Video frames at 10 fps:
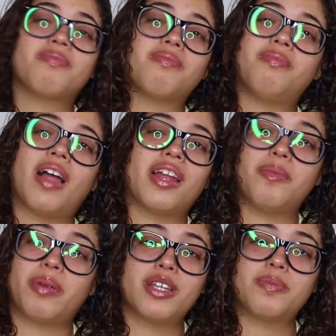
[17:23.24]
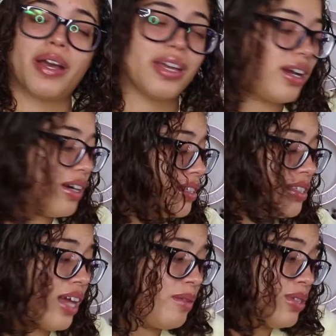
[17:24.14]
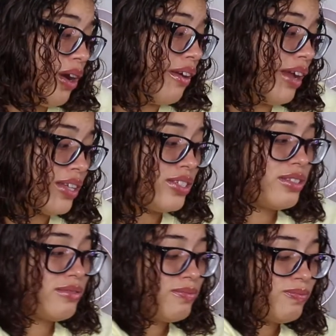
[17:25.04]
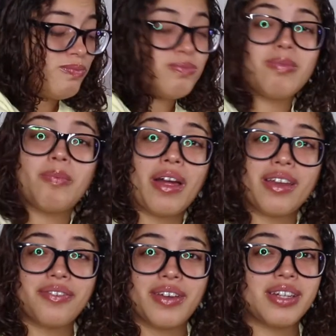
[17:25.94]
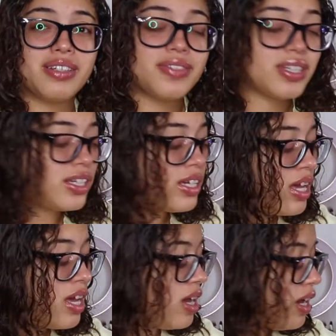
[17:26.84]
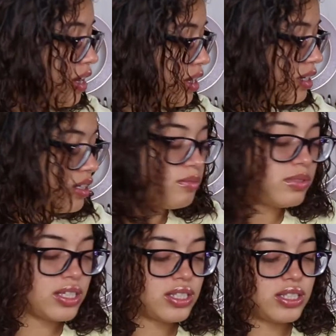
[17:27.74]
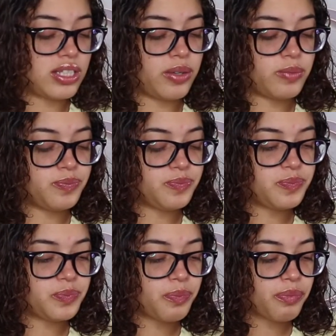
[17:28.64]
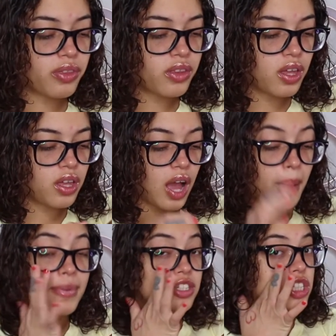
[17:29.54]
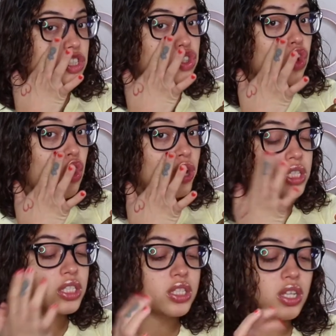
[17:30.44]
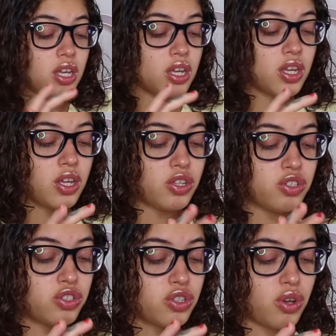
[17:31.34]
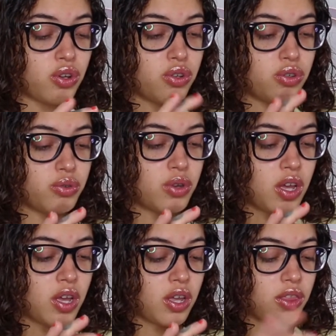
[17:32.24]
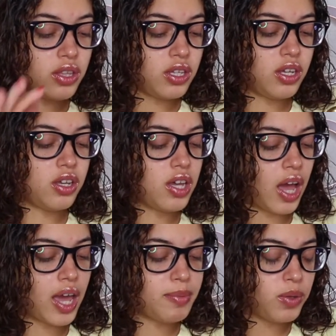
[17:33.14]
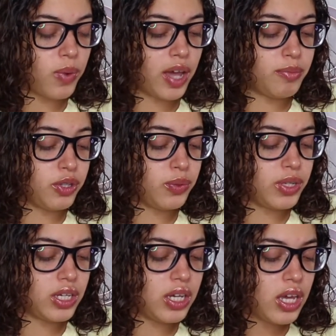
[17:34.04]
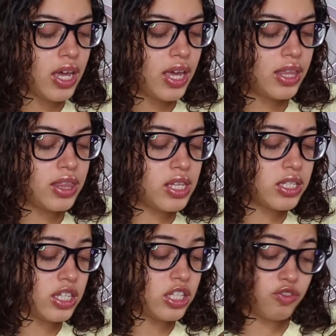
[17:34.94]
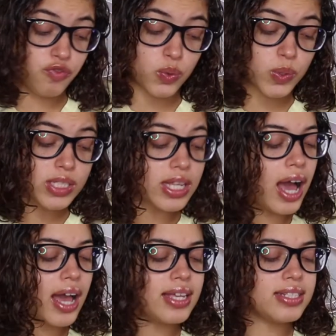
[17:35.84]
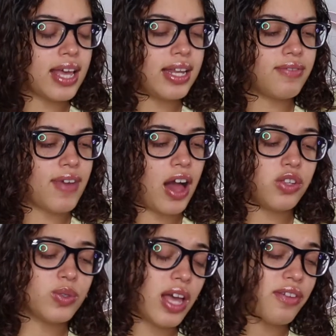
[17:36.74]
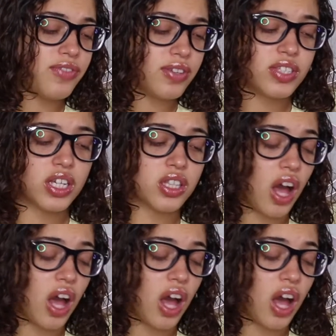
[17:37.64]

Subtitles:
not impressed by it, honestly. I'm sorry. I'm not a fan of it. Let's see how much this costs. So the IBY Beauty, this is full size and it values at $15.